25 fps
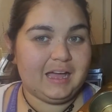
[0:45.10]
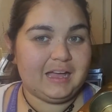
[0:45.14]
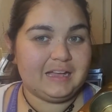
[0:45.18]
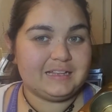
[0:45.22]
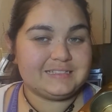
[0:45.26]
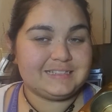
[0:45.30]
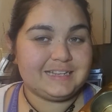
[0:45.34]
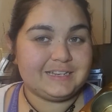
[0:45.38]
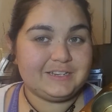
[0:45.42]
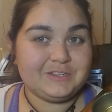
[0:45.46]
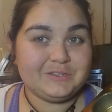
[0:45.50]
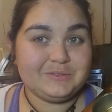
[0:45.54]

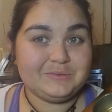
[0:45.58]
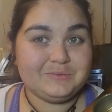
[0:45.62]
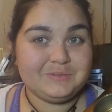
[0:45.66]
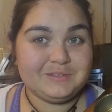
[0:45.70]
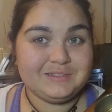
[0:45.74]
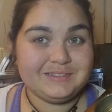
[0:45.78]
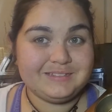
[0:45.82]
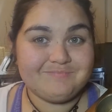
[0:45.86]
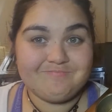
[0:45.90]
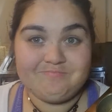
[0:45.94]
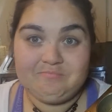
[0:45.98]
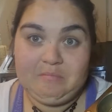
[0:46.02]
stay tuned.
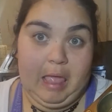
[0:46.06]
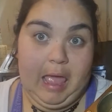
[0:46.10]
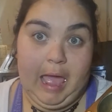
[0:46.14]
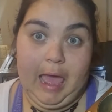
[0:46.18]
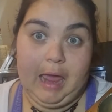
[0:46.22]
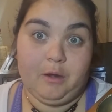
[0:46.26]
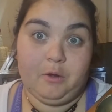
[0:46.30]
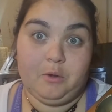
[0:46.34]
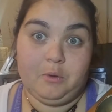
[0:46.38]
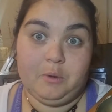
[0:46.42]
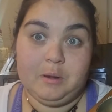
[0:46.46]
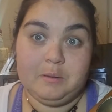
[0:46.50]

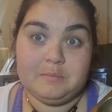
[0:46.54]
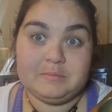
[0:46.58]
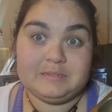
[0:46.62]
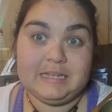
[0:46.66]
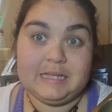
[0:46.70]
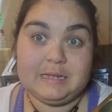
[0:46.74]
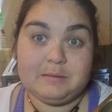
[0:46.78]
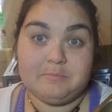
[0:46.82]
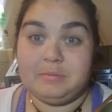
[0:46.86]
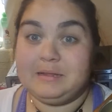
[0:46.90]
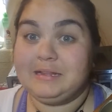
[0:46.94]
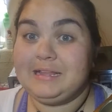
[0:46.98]
I don't know what I'm
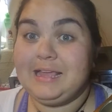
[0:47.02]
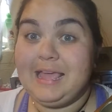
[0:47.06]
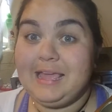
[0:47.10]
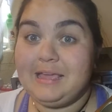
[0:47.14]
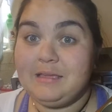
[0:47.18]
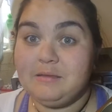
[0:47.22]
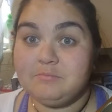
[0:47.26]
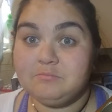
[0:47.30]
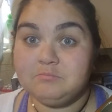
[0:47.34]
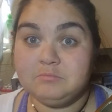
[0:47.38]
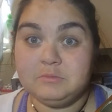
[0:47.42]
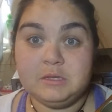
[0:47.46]
saying, but hey,
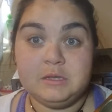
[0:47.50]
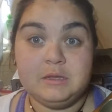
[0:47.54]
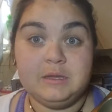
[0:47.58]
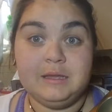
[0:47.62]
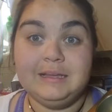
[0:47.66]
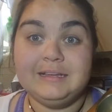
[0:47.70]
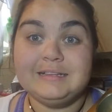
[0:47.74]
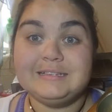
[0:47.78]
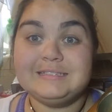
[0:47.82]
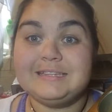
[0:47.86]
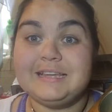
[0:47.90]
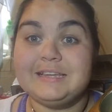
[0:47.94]

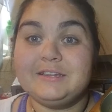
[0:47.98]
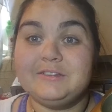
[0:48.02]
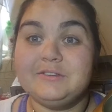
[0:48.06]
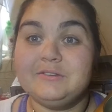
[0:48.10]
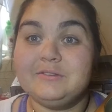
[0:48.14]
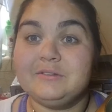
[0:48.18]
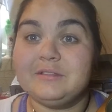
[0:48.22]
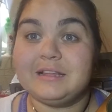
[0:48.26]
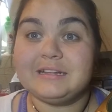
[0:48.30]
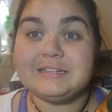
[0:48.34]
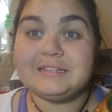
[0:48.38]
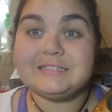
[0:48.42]
stay
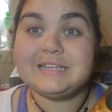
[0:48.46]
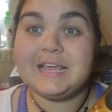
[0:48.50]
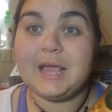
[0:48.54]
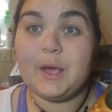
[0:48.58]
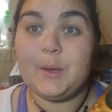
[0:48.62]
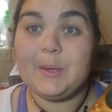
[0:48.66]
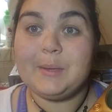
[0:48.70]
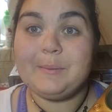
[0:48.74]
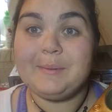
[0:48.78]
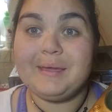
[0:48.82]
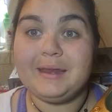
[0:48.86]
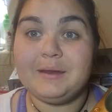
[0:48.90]
tuned. Let's see how
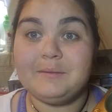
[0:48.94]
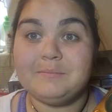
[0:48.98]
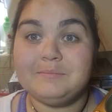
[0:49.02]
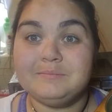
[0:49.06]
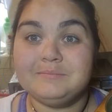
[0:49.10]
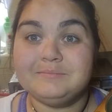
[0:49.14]
we made them.